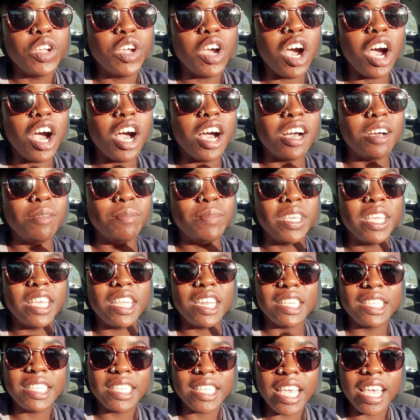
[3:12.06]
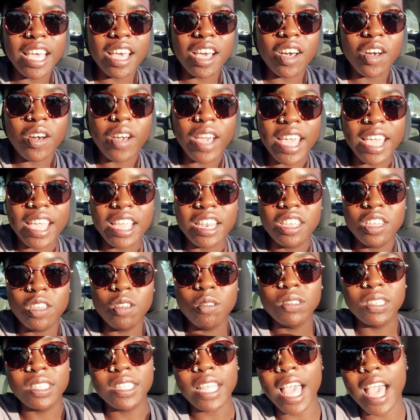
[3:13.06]
get a scale and
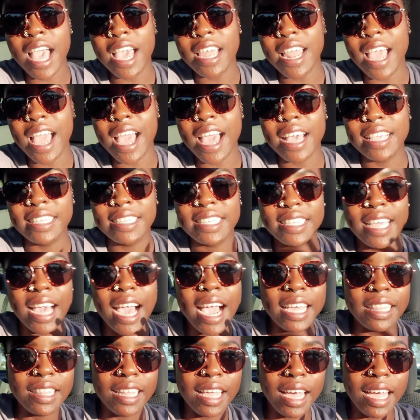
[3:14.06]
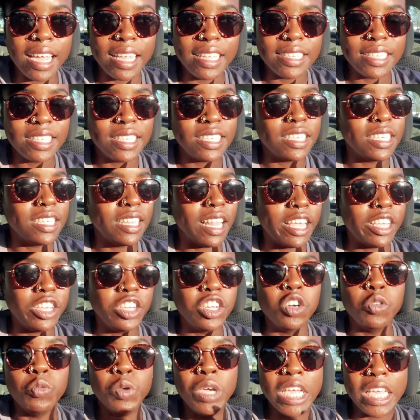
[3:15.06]
use that as guidelines to
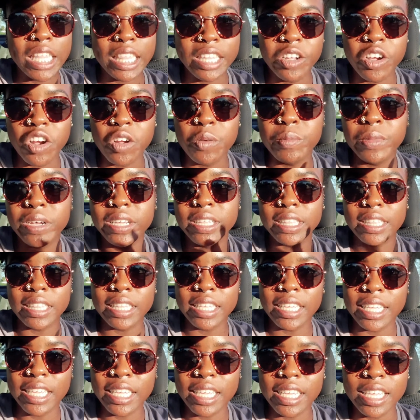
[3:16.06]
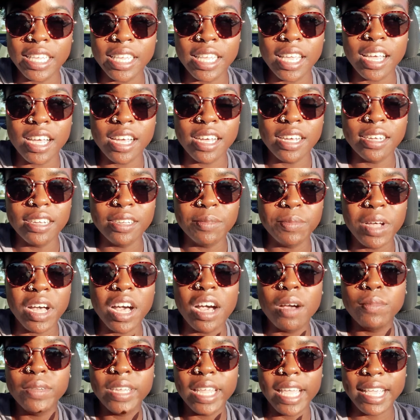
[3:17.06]
like your weekly or monthly
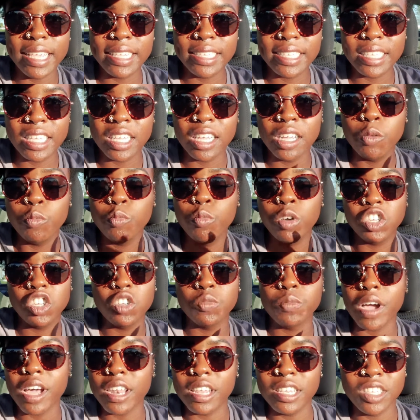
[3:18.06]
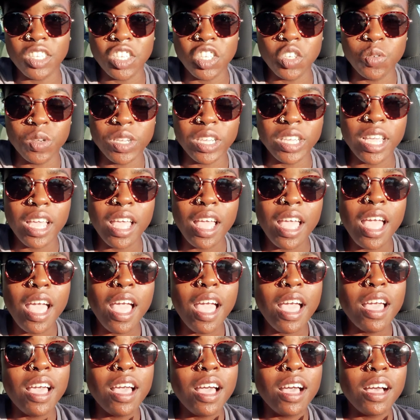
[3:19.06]
updates to what your body's doing.
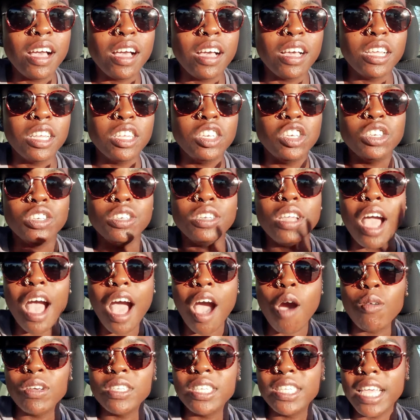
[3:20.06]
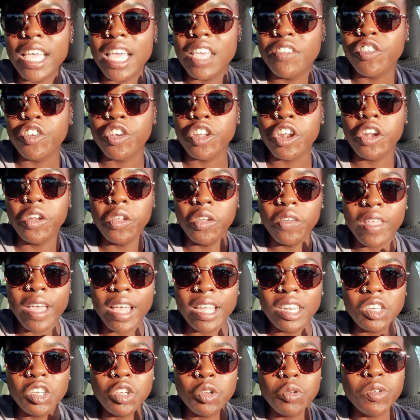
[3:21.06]
I would say if you're gonna do
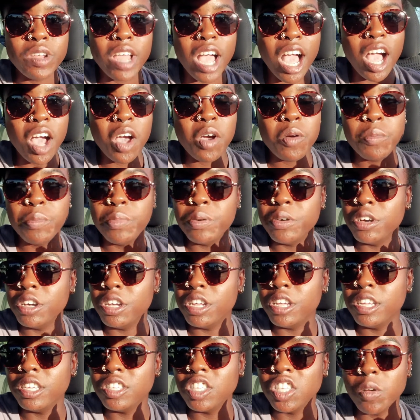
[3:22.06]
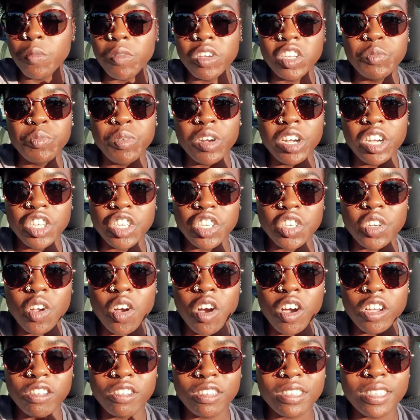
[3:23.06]
that, do not put so much pressure
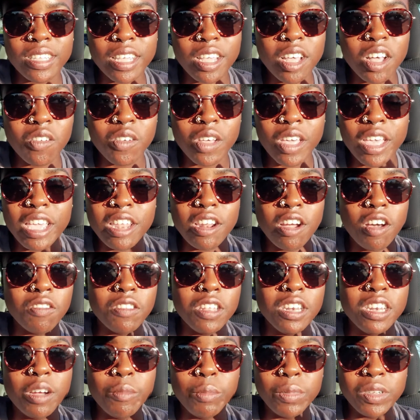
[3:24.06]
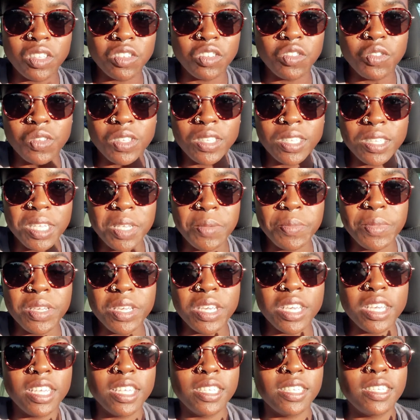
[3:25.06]
on yourself and on the numbers that you see,
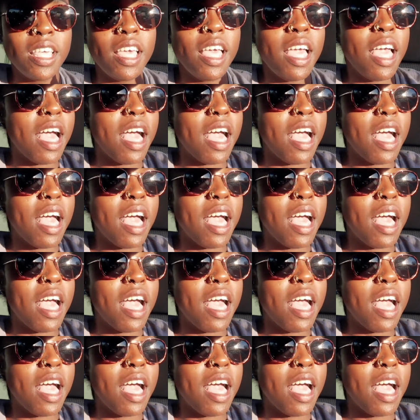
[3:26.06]
because